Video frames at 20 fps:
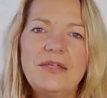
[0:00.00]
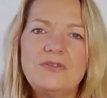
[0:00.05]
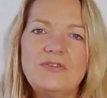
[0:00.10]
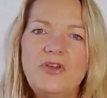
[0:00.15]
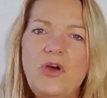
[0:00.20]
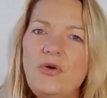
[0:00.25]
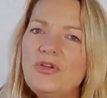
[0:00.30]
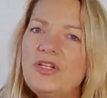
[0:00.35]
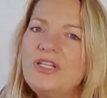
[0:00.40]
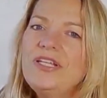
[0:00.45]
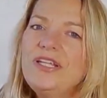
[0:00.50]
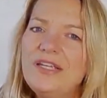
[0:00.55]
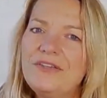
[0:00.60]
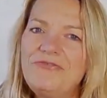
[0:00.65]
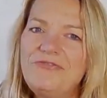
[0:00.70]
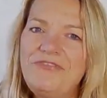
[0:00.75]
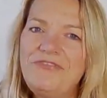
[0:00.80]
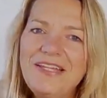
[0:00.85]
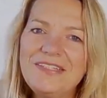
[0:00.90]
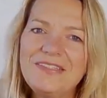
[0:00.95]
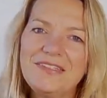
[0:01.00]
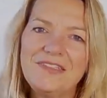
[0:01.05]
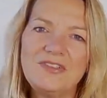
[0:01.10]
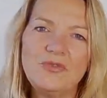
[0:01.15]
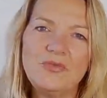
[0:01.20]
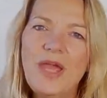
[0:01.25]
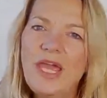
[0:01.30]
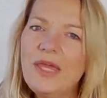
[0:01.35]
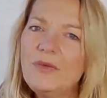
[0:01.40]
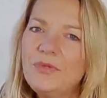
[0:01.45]
totally affected
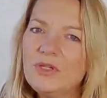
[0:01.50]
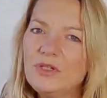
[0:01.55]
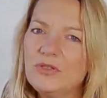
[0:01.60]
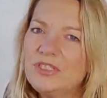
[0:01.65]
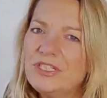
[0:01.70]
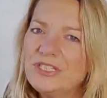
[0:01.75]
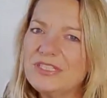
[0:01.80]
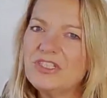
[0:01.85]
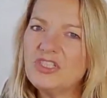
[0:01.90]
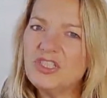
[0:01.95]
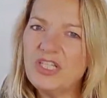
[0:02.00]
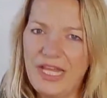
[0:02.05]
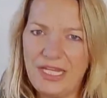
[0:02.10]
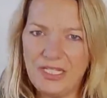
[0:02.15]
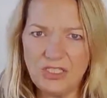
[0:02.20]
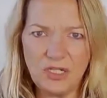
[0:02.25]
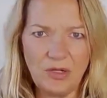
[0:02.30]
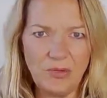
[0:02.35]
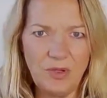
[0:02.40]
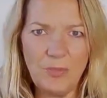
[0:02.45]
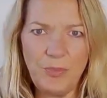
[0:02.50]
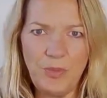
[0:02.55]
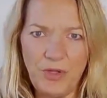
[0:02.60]
the way we could exchange our